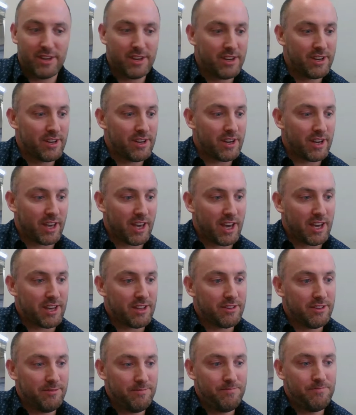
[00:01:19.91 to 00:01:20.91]
Okay,
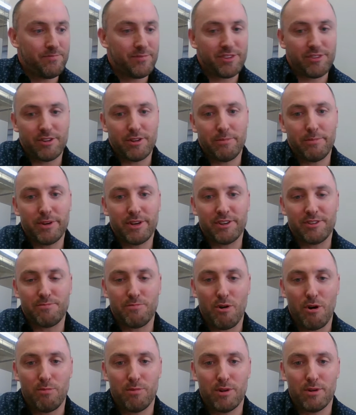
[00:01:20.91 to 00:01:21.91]
and so the biggest
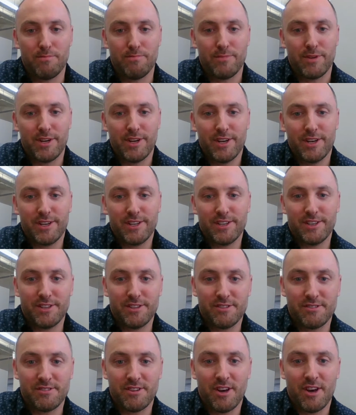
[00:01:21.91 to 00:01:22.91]
problem
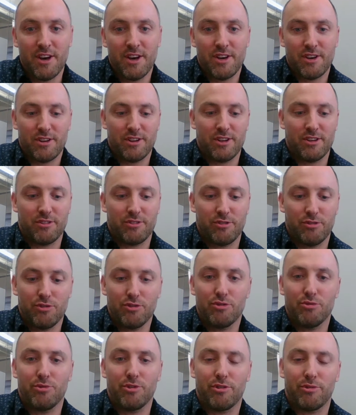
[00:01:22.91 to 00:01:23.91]
is to
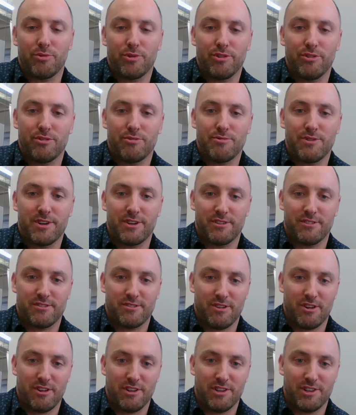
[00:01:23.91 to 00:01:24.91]
do with when you're
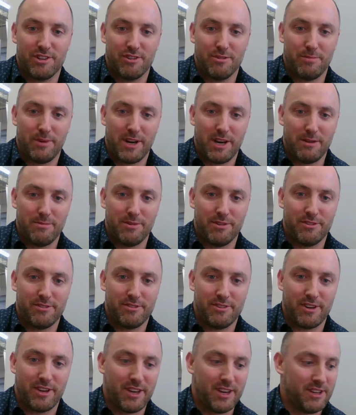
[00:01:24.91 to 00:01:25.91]
reconciling your payments.
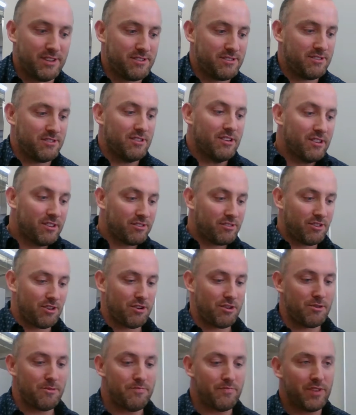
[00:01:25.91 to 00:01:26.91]
Okay,
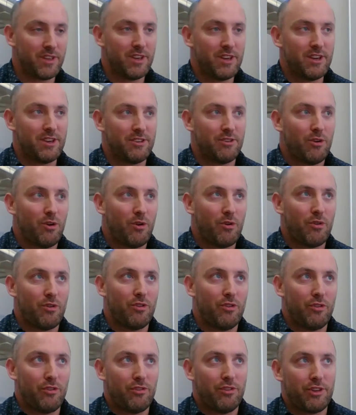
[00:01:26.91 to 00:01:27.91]
so
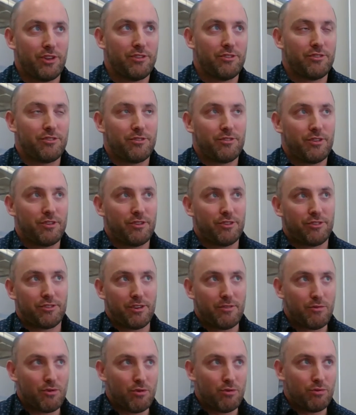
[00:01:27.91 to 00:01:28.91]
there's
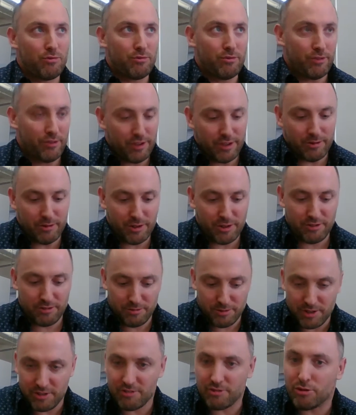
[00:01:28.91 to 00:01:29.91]

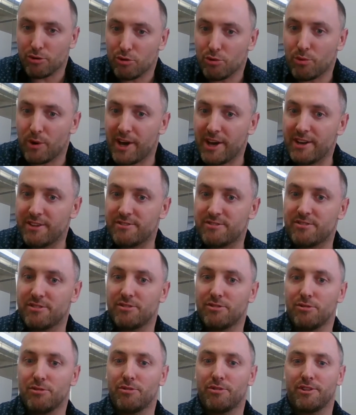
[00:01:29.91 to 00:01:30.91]
two ways to
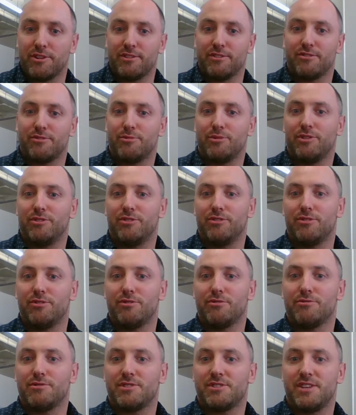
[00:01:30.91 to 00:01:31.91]
do things when you're
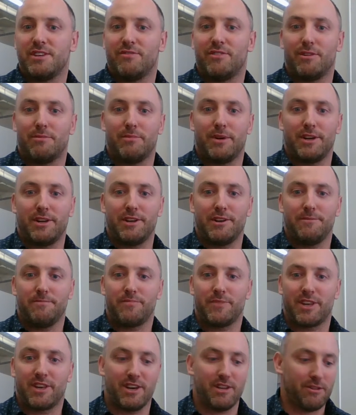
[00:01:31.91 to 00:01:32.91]
receiving money.
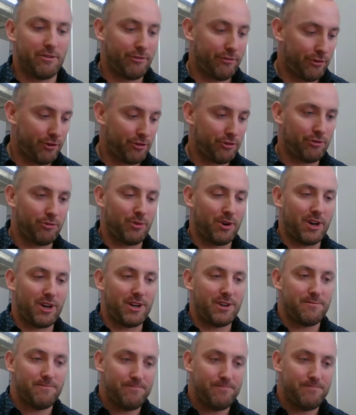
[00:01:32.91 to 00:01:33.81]
Okay, the first way